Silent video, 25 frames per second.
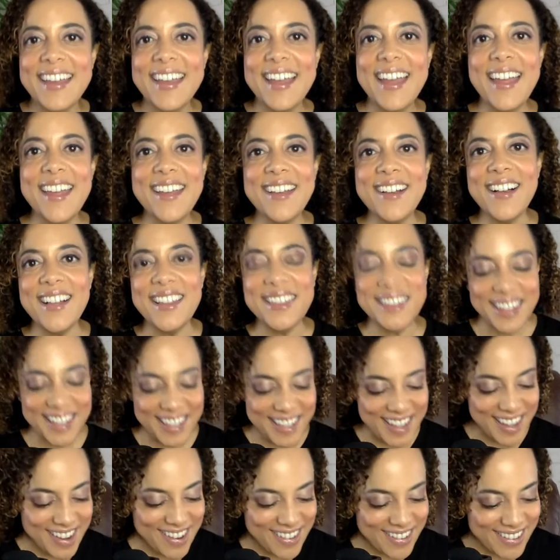Hang on,
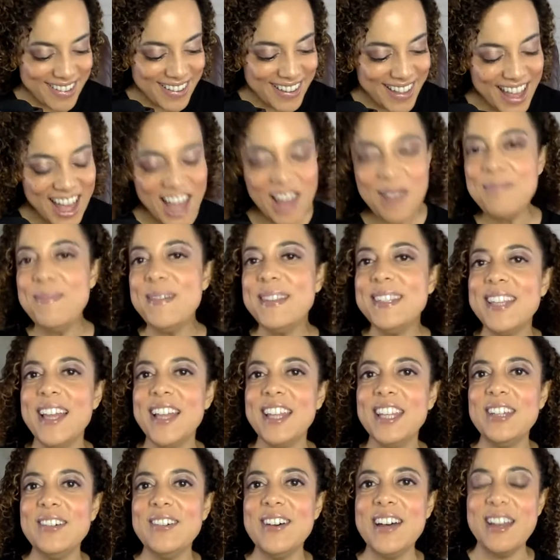Leo. Help is
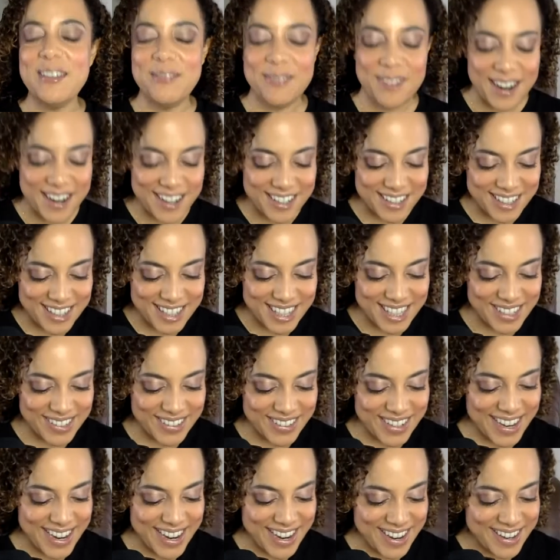on the way, friends.
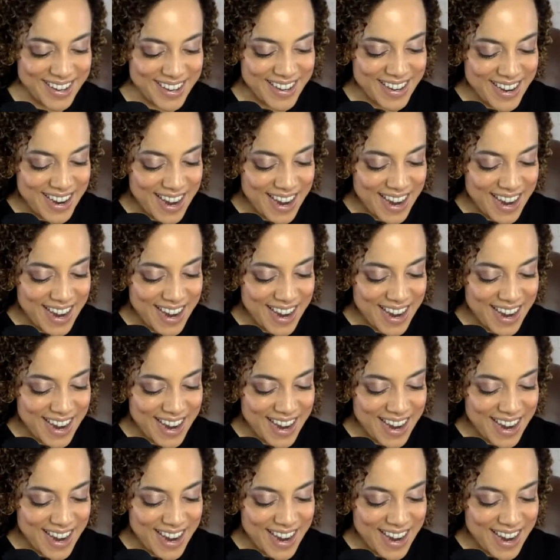Okay.